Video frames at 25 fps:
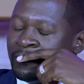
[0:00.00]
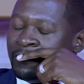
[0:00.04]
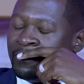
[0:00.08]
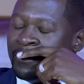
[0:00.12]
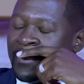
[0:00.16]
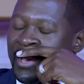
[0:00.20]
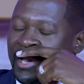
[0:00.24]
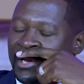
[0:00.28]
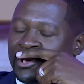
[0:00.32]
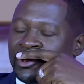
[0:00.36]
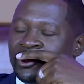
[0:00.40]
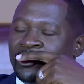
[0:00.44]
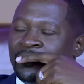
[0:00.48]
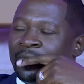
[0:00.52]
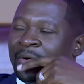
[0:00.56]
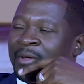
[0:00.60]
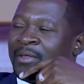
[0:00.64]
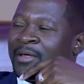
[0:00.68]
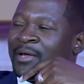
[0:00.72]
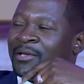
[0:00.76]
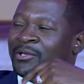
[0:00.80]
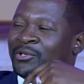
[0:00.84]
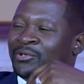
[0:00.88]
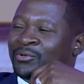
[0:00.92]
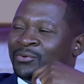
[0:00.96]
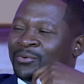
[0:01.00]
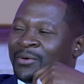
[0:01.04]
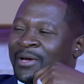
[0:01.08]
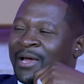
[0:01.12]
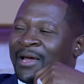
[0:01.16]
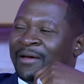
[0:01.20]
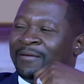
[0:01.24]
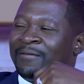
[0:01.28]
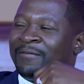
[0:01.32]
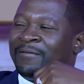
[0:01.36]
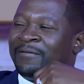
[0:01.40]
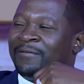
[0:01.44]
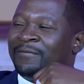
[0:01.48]
make sure that you
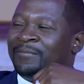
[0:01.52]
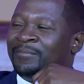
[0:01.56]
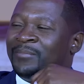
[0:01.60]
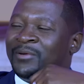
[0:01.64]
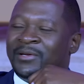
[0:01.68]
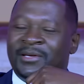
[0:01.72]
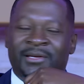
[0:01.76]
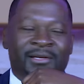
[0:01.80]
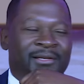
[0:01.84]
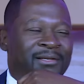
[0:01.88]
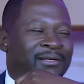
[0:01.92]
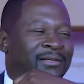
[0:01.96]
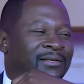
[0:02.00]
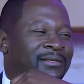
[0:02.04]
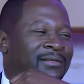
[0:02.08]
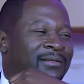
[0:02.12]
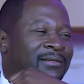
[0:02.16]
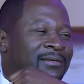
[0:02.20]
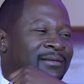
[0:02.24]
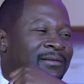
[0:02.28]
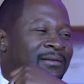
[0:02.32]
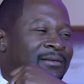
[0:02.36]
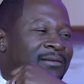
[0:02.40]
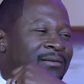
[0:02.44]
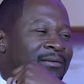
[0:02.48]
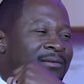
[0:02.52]
have peace.